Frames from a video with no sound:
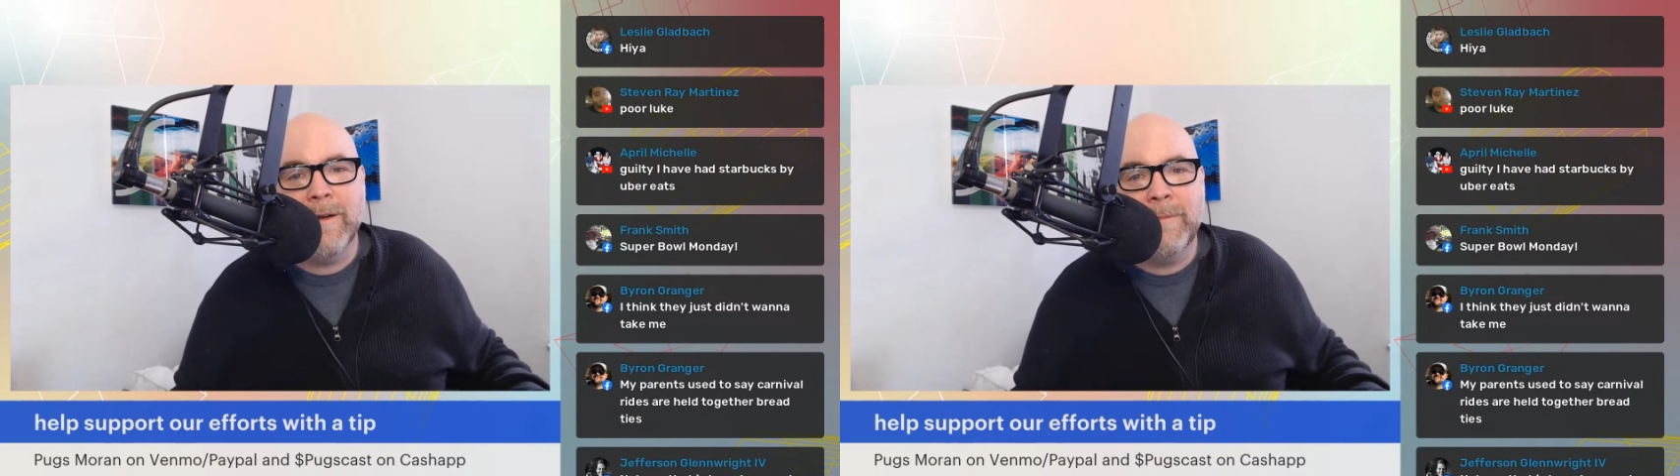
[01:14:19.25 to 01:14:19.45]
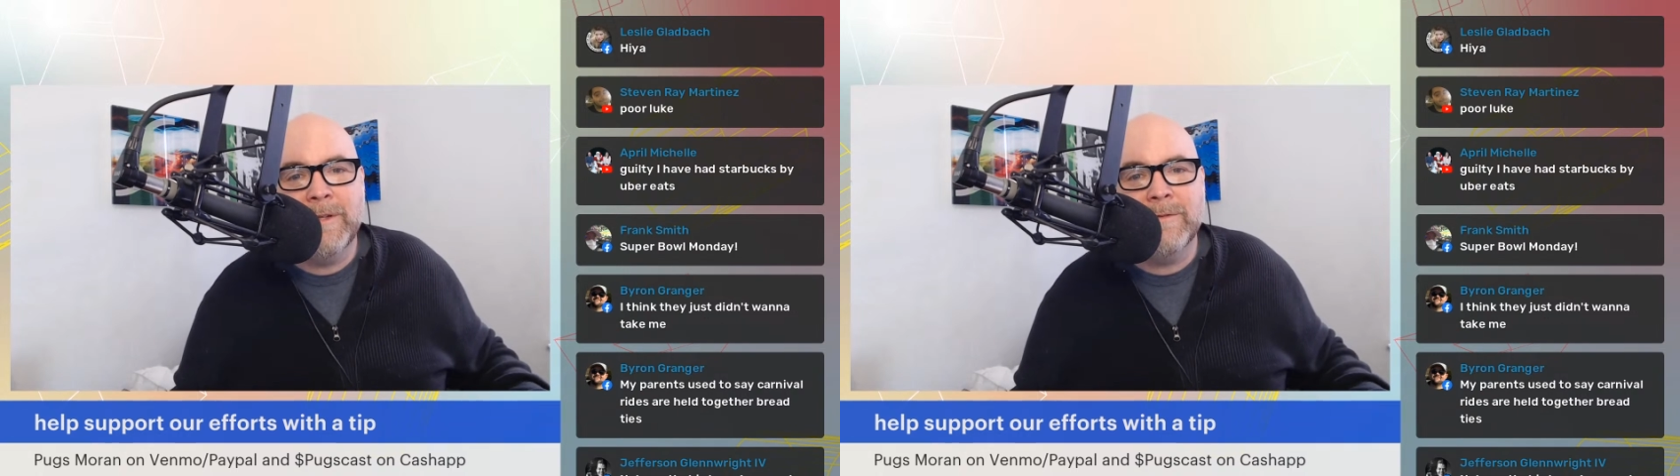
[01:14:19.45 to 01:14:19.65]

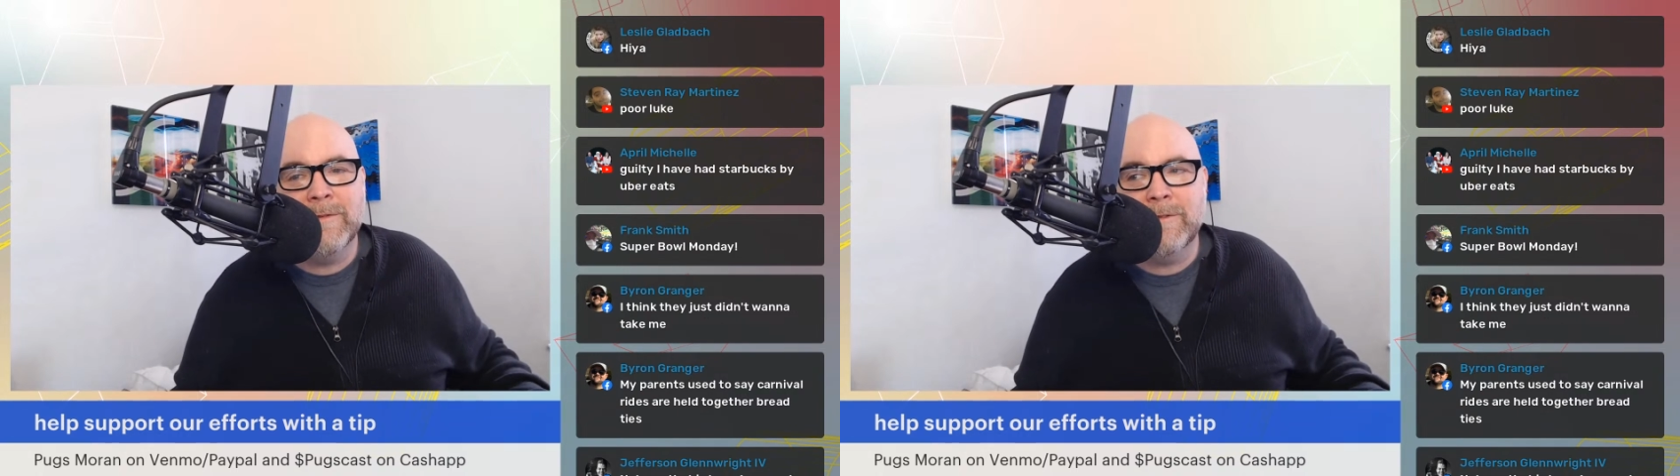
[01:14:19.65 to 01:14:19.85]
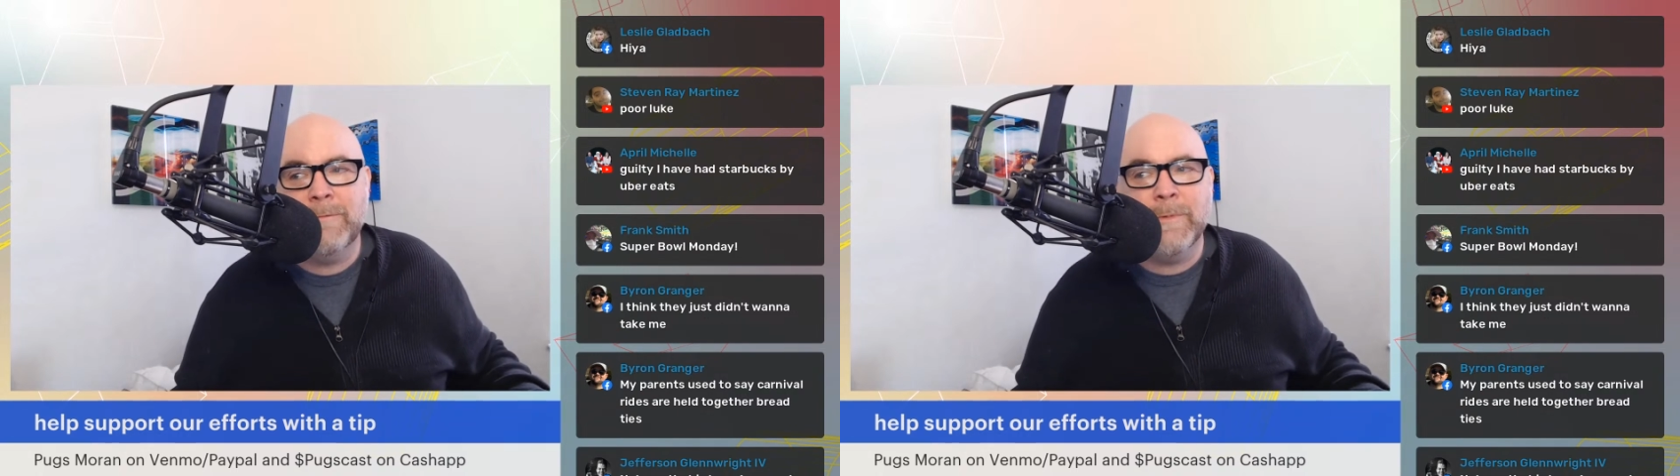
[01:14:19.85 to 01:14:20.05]
I mean,
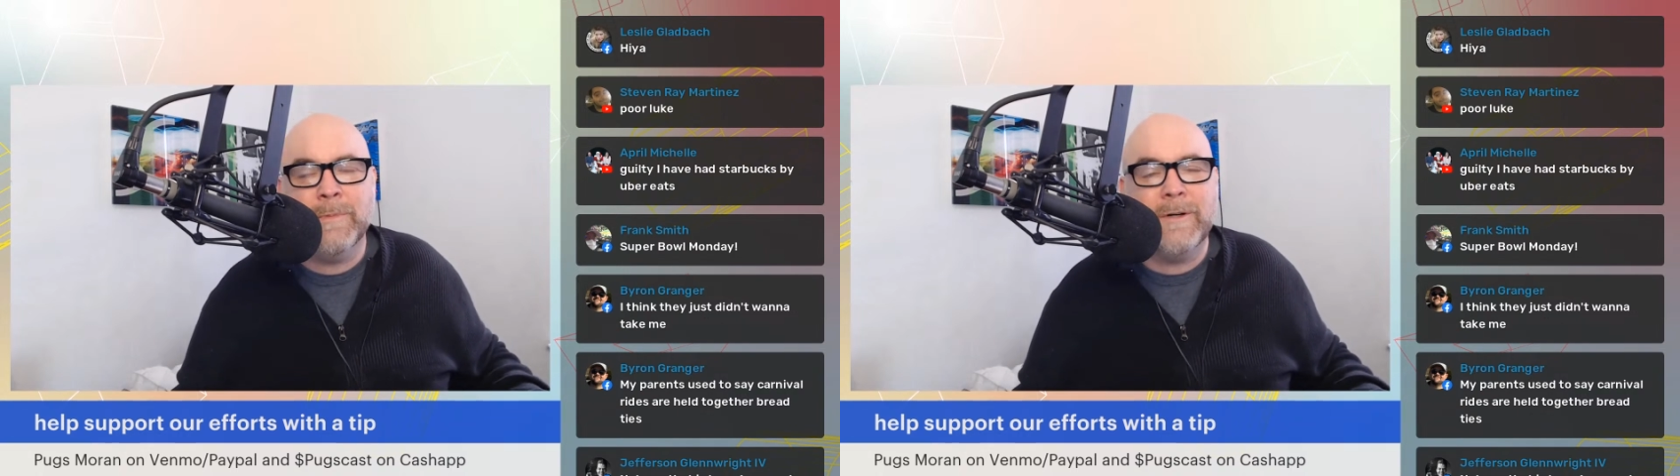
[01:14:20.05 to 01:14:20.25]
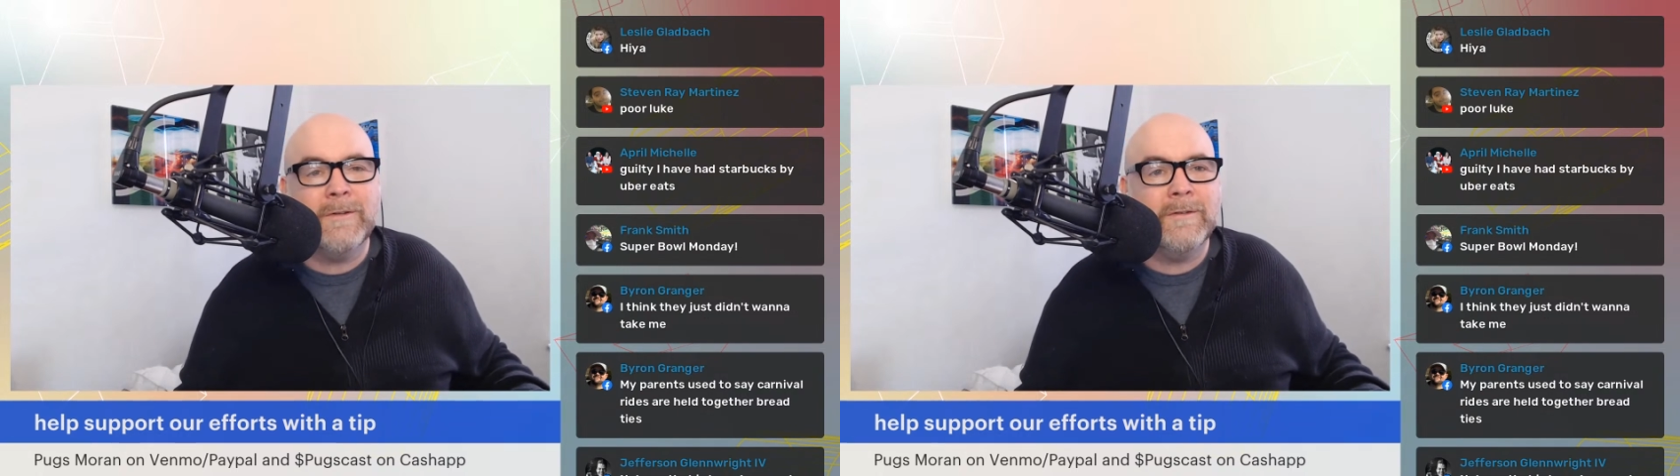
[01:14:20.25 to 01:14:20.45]
Super
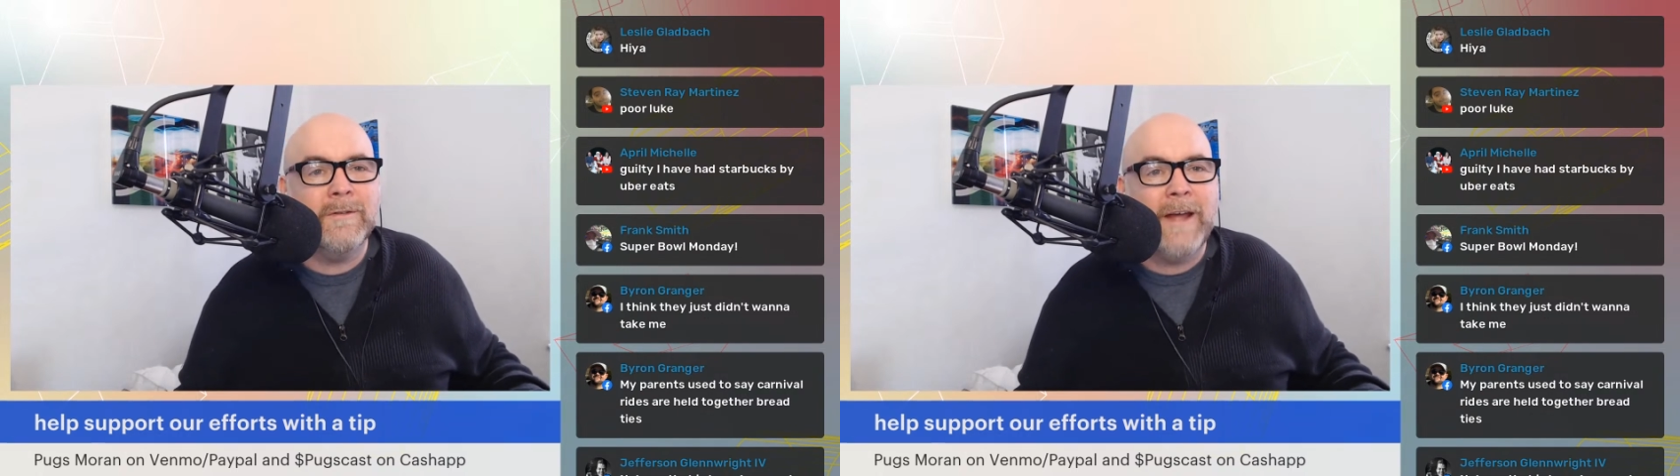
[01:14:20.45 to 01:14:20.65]
Bowl